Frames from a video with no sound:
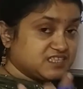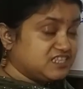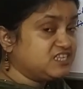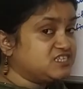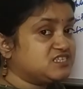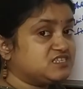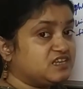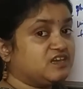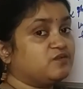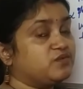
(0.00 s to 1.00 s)
This
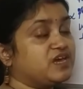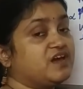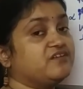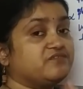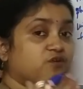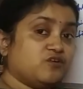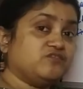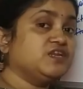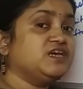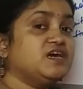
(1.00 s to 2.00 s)
thing we have
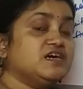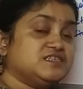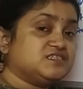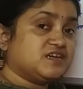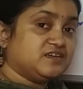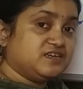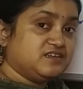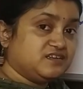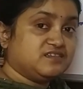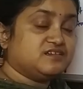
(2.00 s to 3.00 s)
already studied
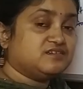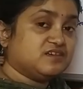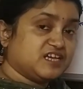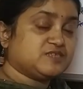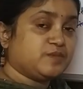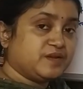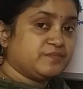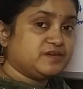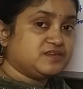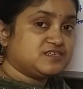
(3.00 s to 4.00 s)
in the
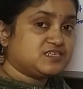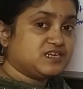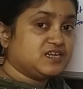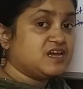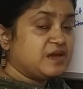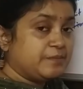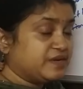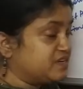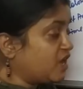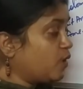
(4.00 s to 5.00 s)
experimental study,
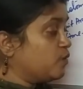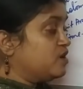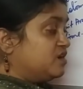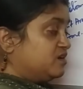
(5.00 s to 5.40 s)
but now